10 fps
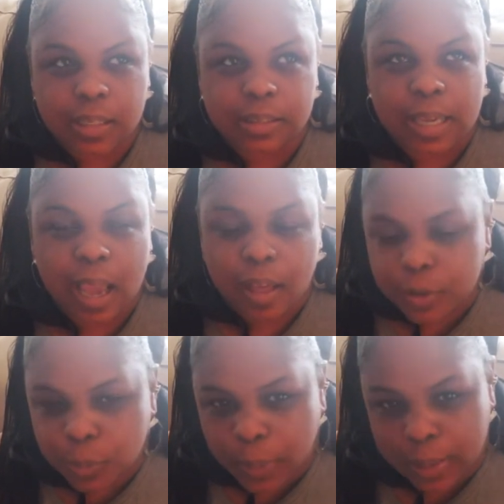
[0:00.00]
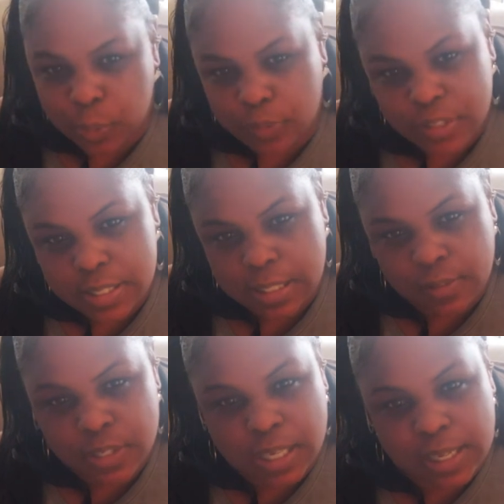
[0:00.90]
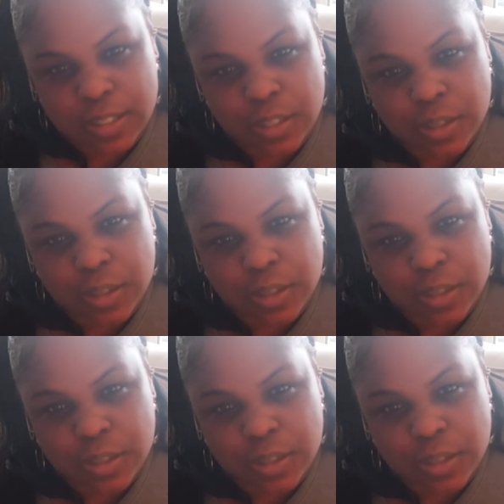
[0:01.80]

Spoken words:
The other way we receive signs is